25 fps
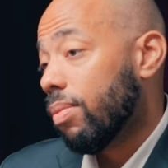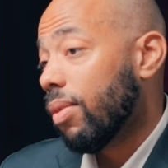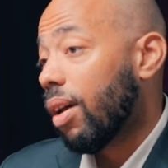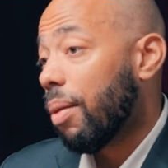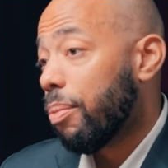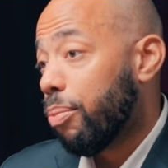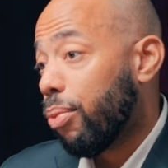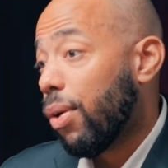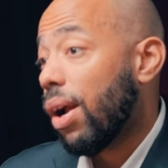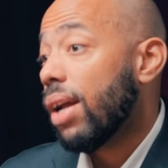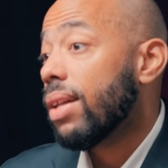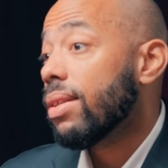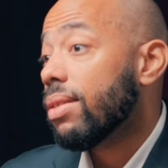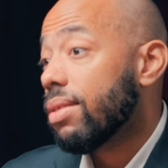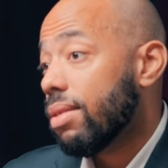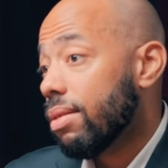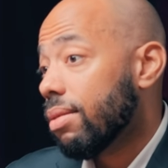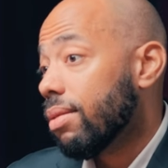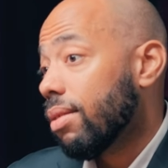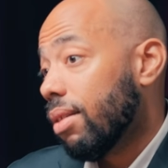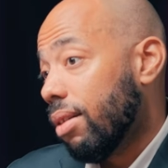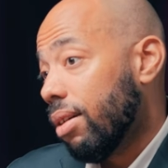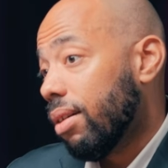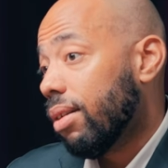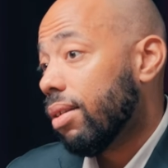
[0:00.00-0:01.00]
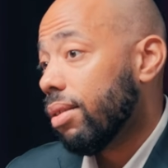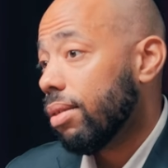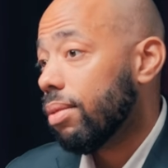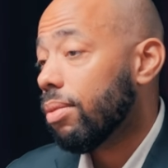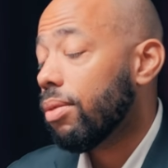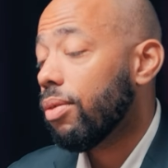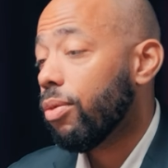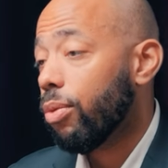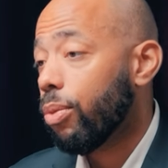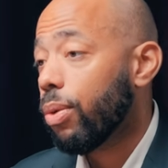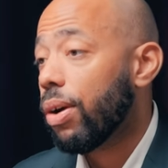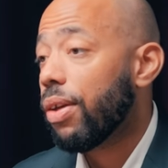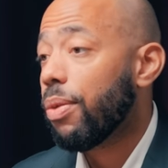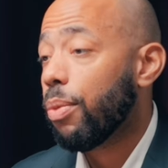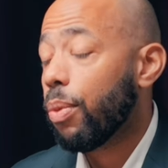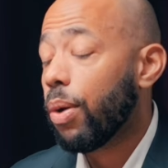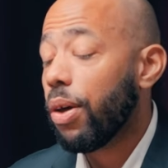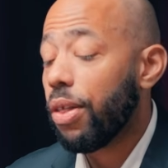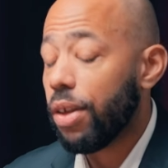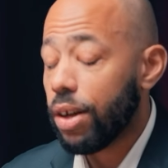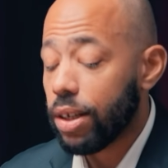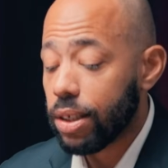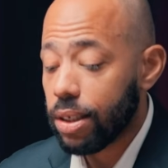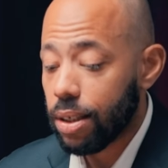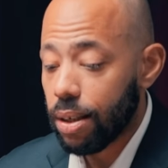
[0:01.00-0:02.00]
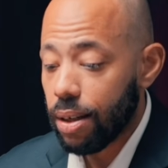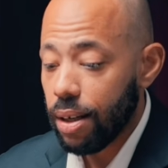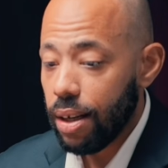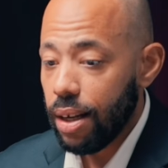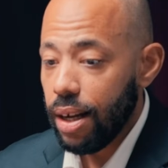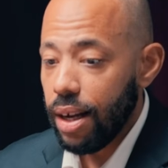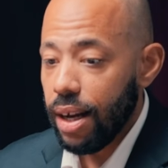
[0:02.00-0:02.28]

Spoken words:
brands with us.